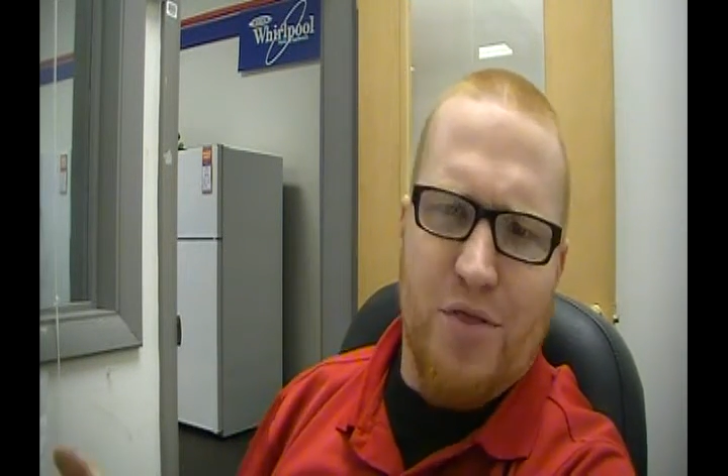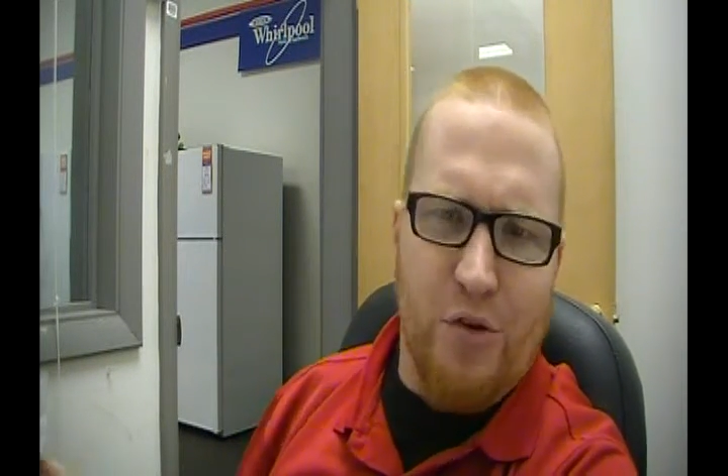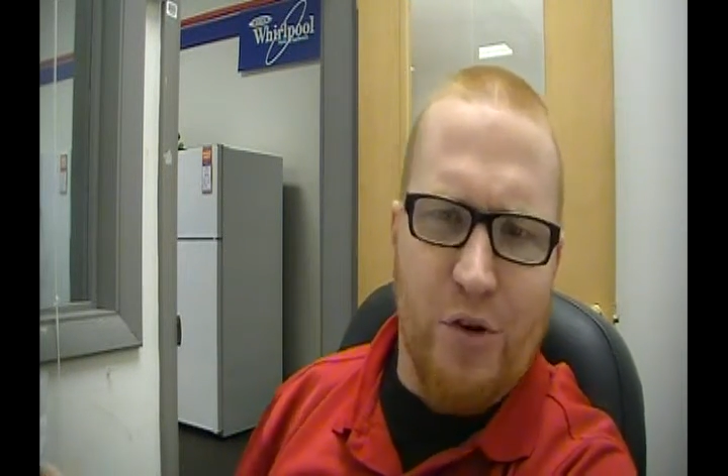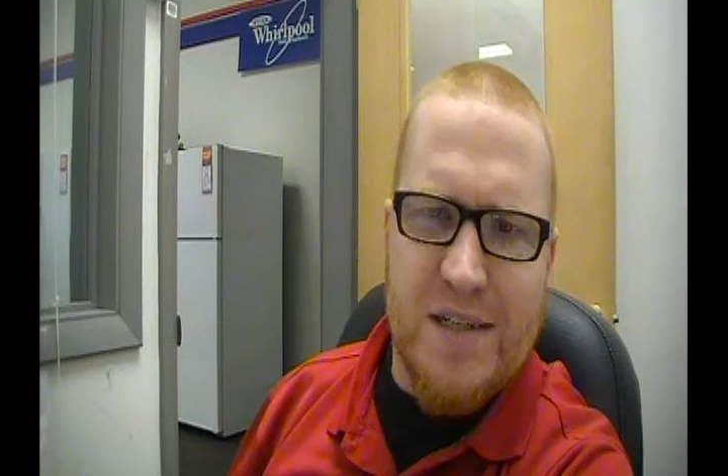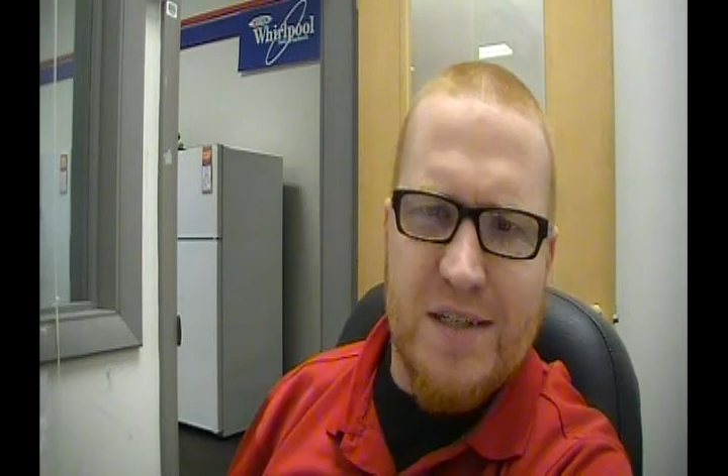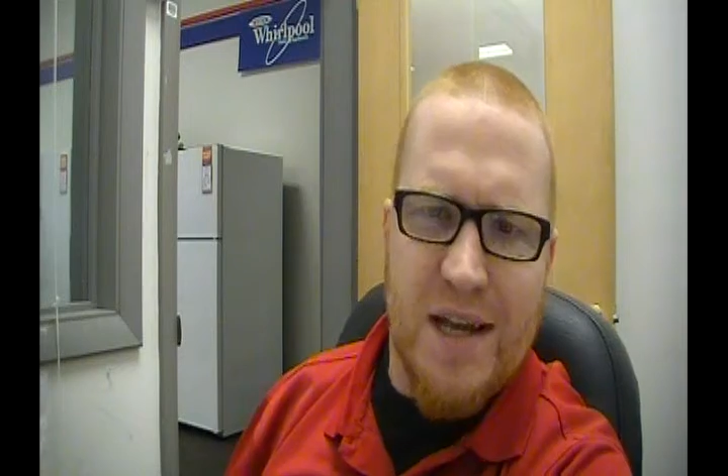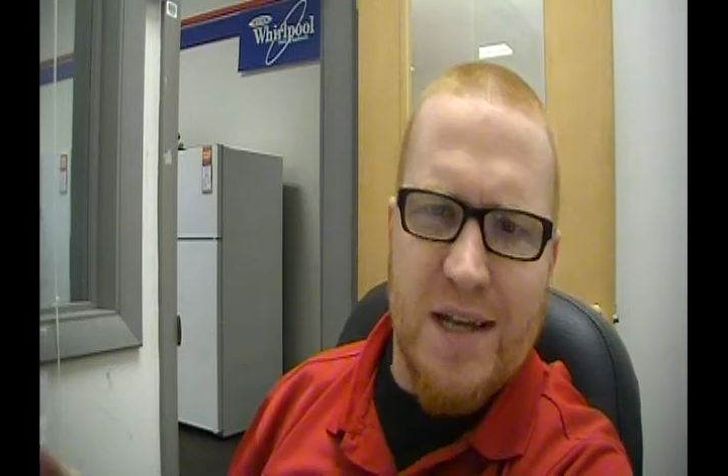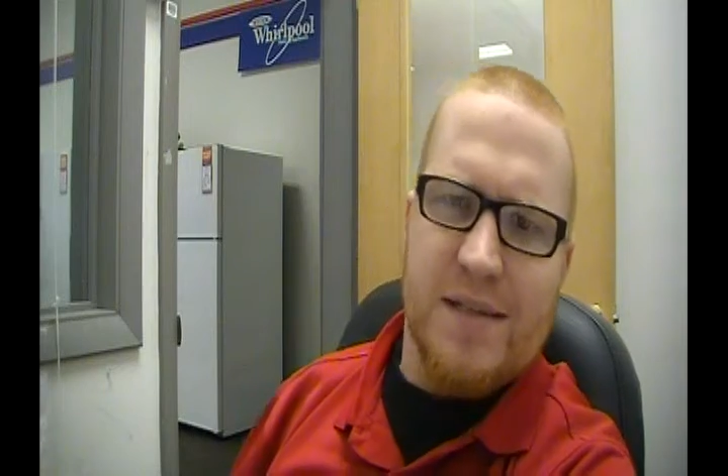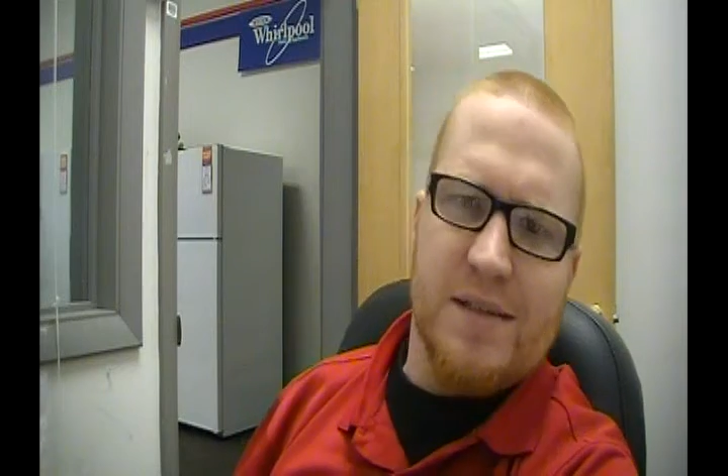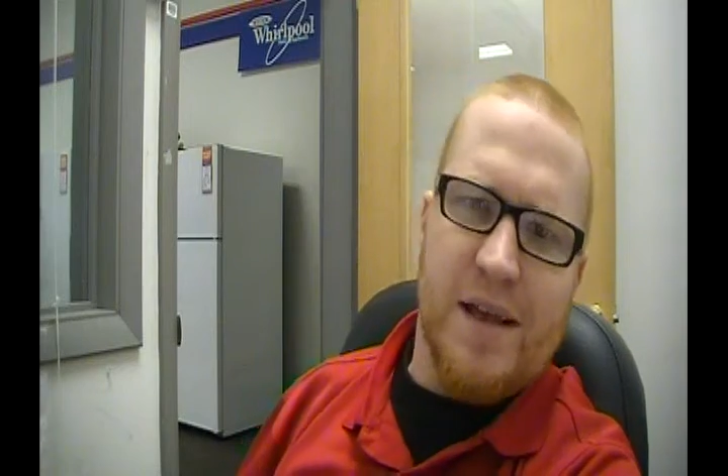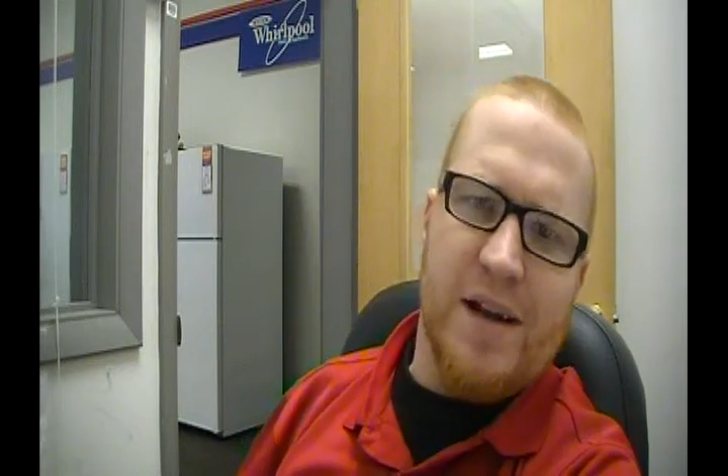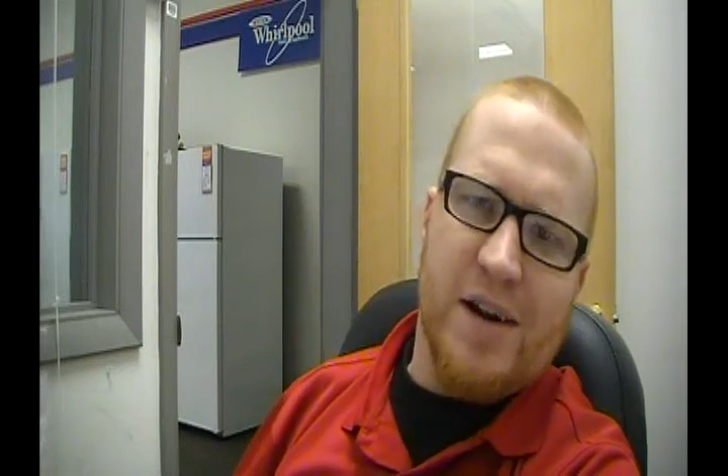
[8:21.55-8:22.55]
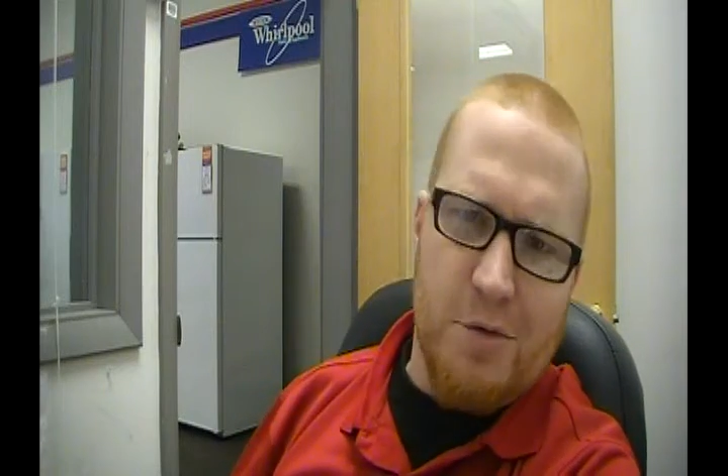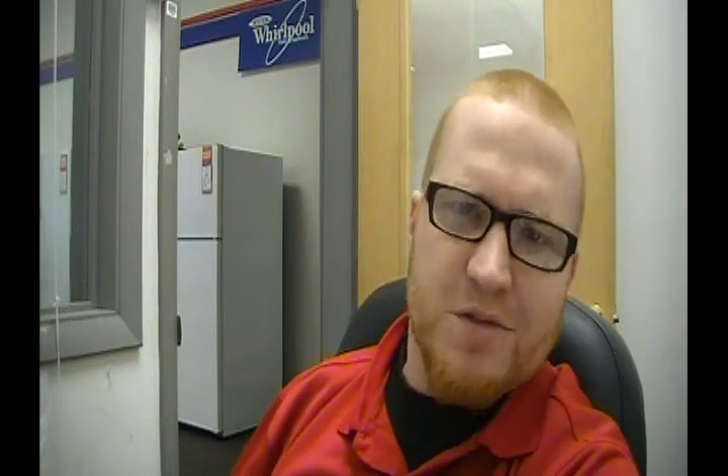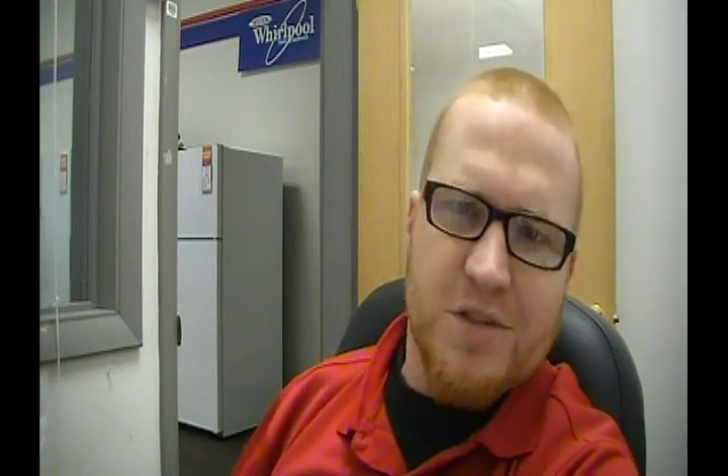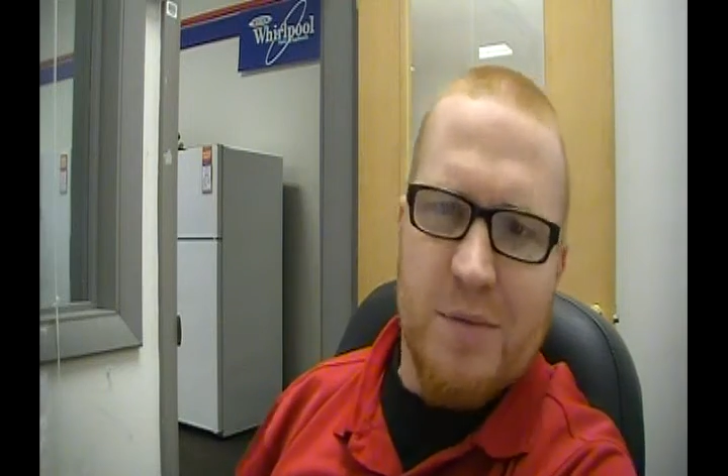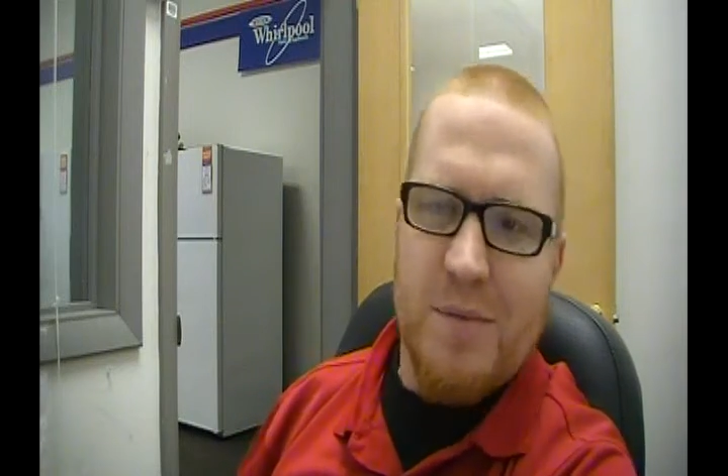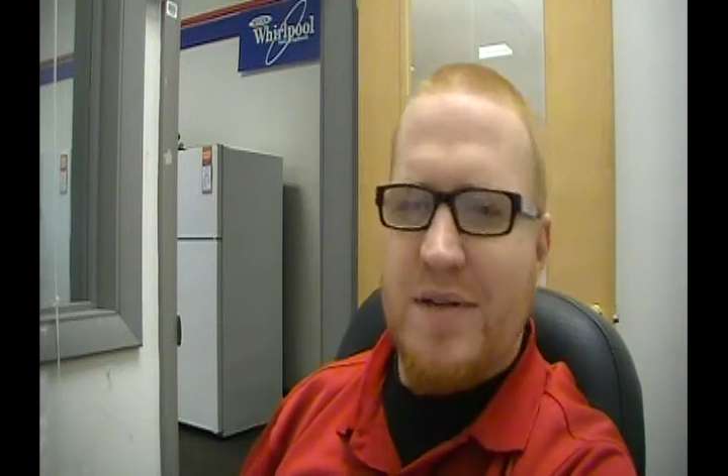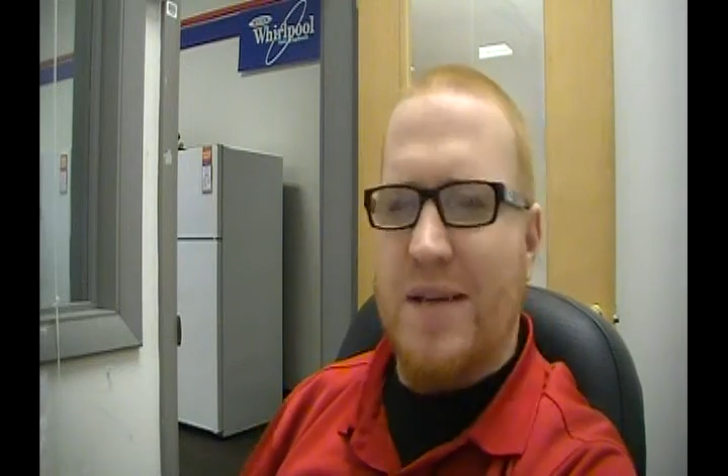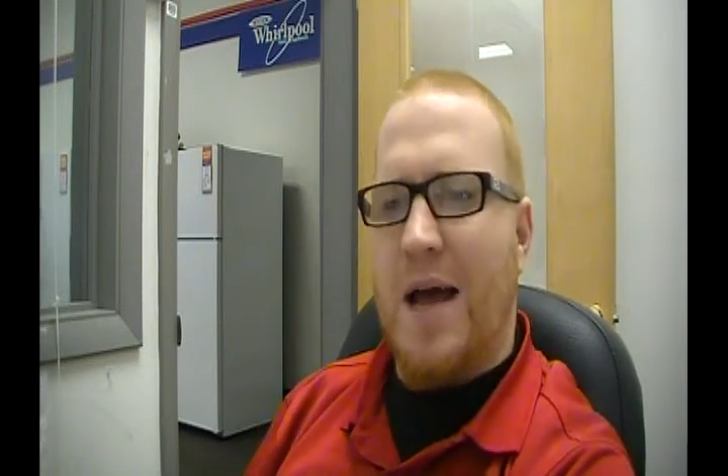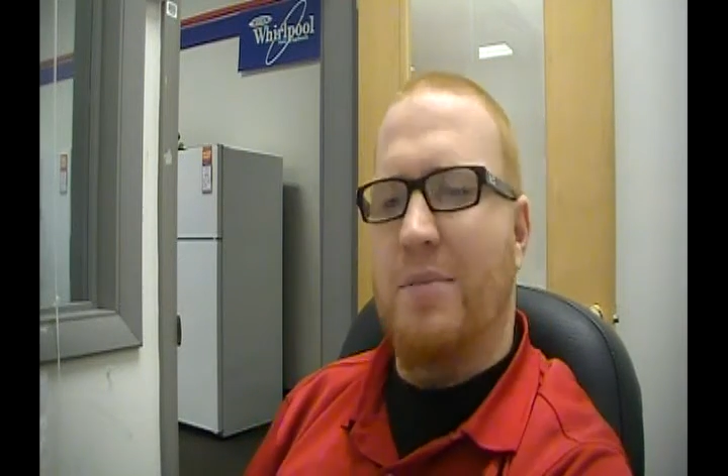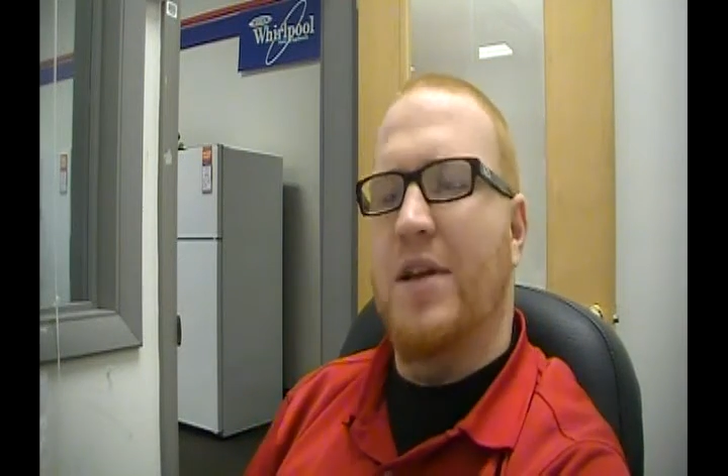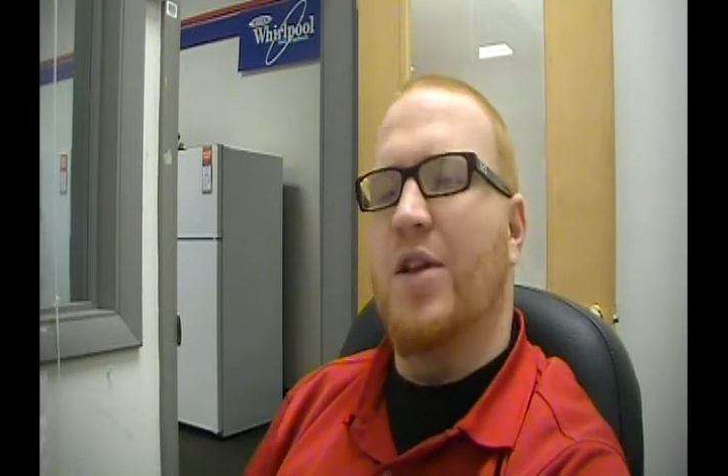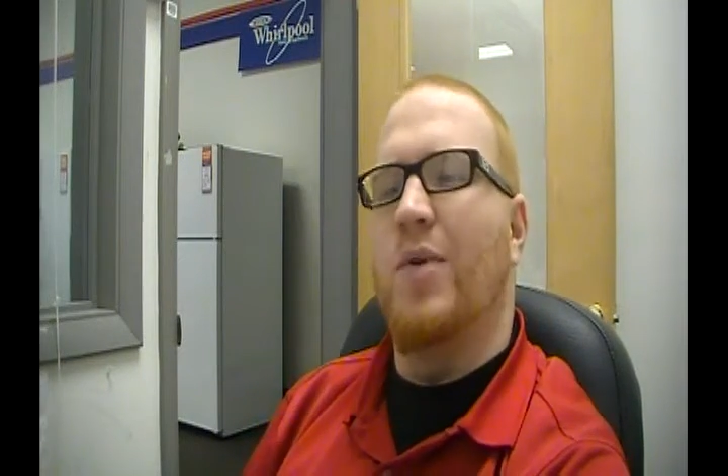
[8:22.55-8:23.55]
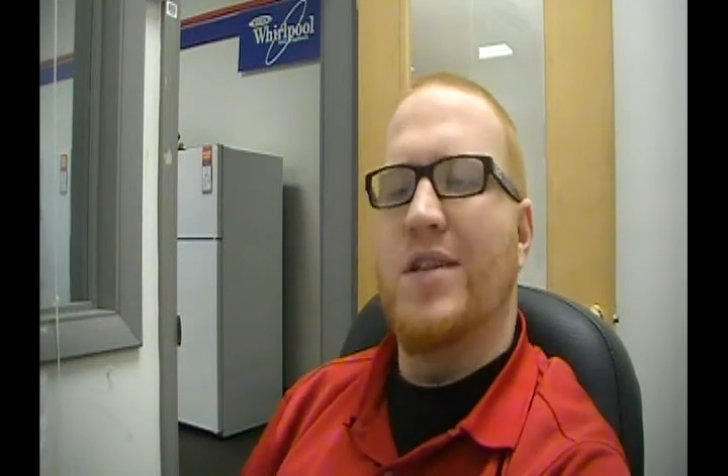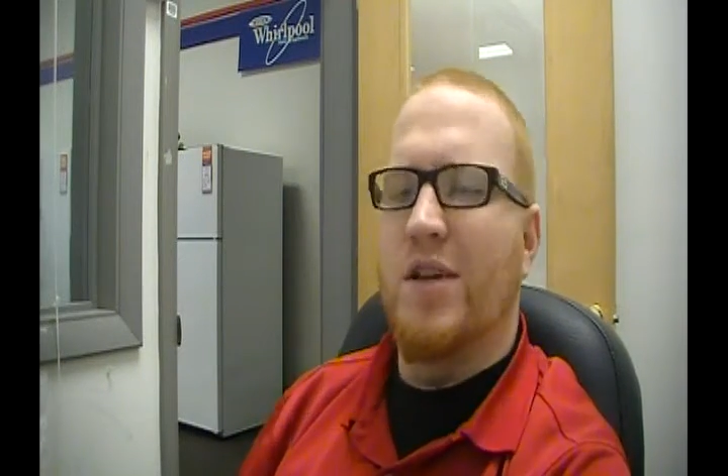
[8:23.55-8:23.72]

30 seconds later, it was going to be stopped anyway.